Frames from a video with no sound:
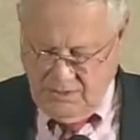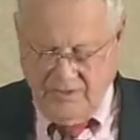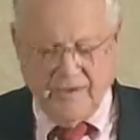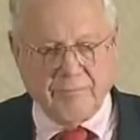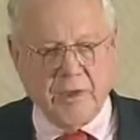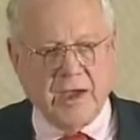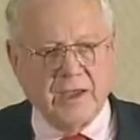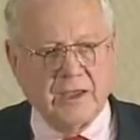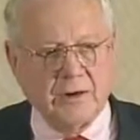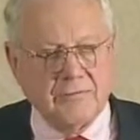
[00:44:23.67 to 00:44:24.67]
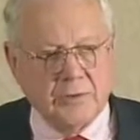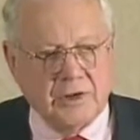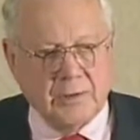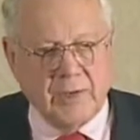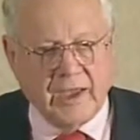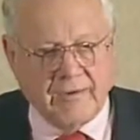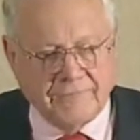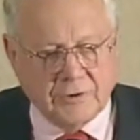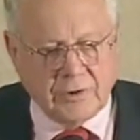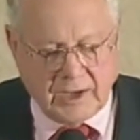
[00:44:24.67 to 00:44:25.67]
The FBI interviewed him
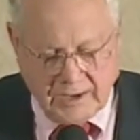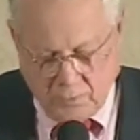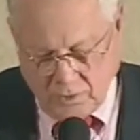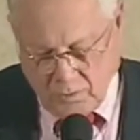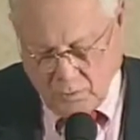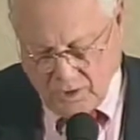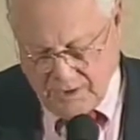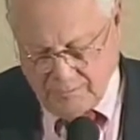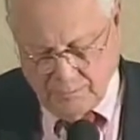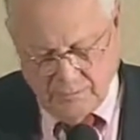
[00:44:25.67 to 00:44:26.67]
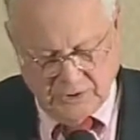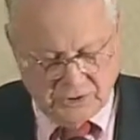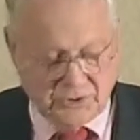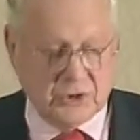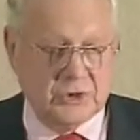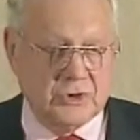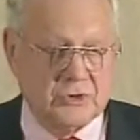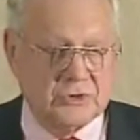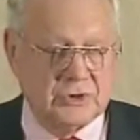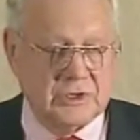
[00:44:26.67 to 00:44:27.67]
after 911, Mr.
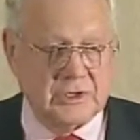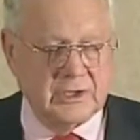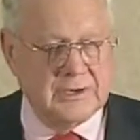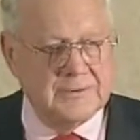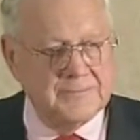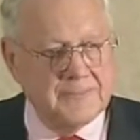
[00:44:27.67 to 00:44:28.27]
Kutry did,